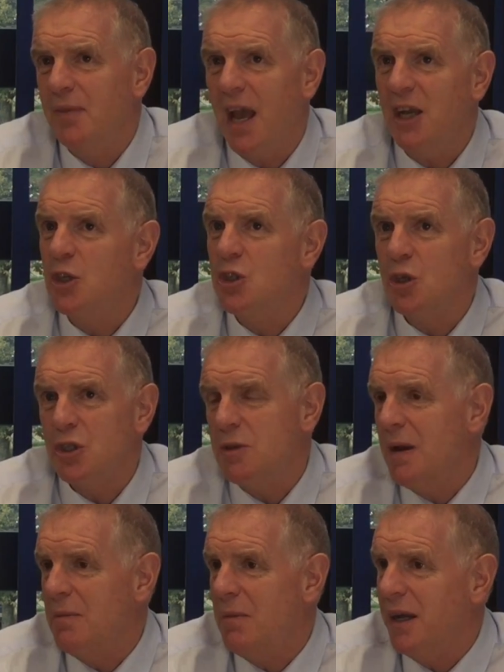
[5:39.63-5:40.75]
I could talk to you
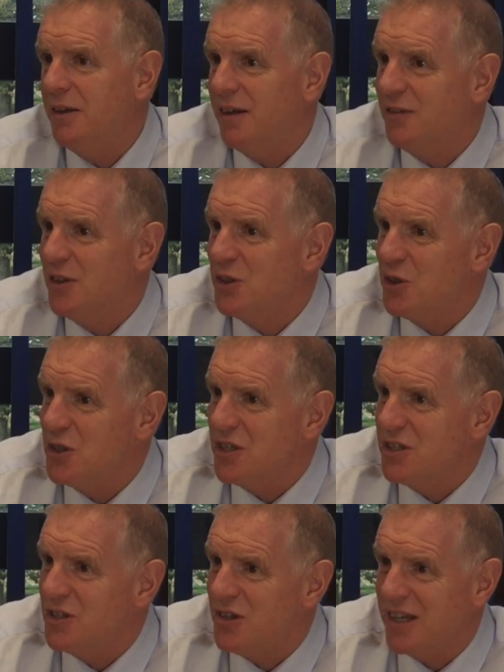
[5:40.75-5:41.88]
about Minecraft and Dungeons
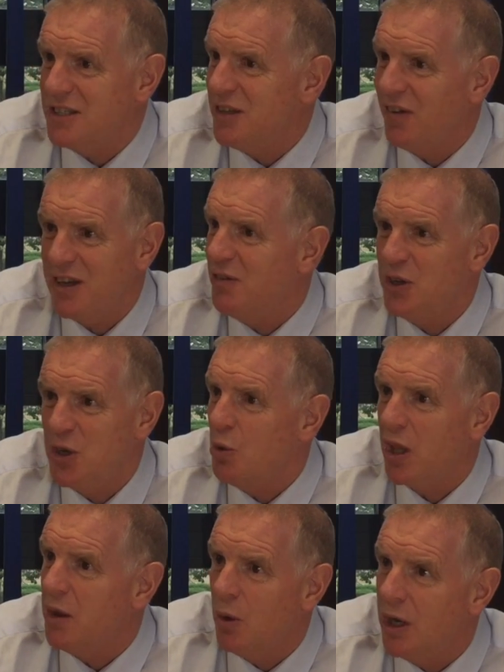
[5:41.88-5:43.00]
and Dragons if I even knew what
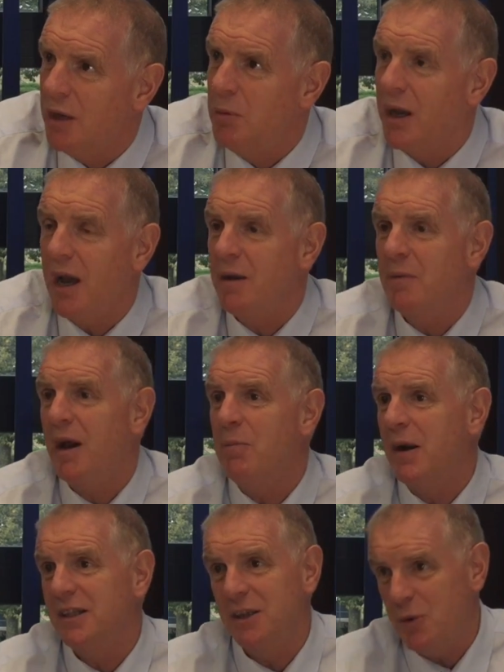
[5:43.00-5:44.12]
they were, but
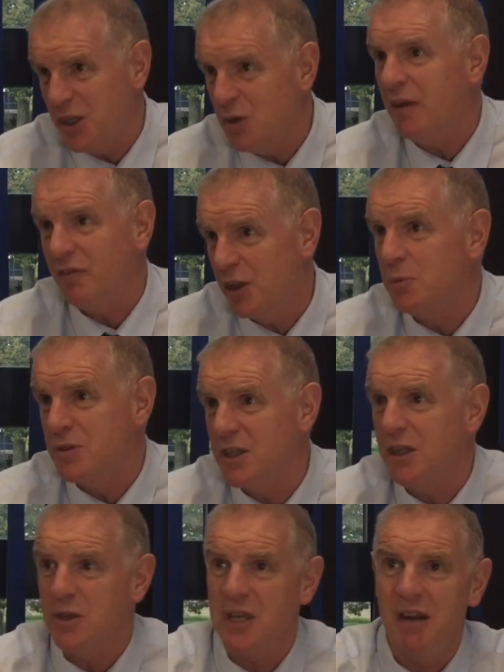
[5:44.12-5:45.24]
apparently we do have clubs in
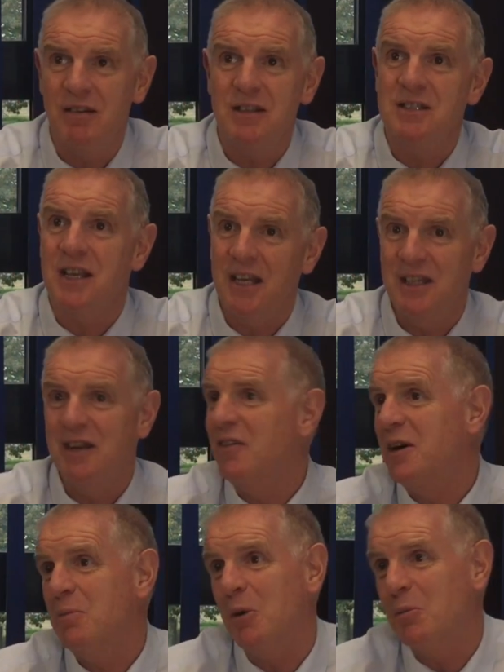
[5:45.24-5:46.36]
those areas and they're
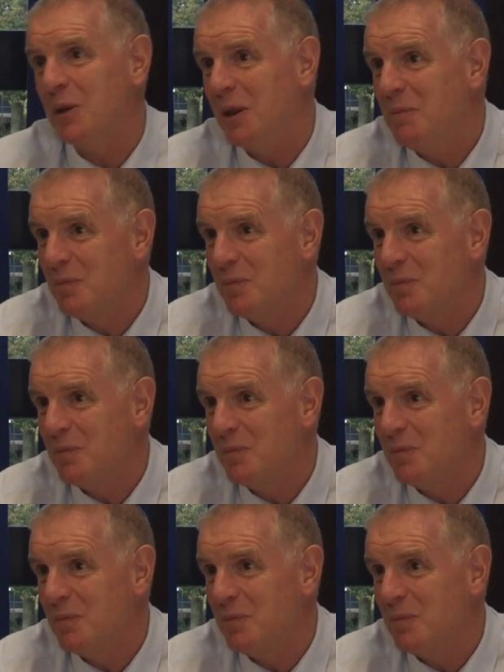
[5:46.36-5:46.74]
very popular.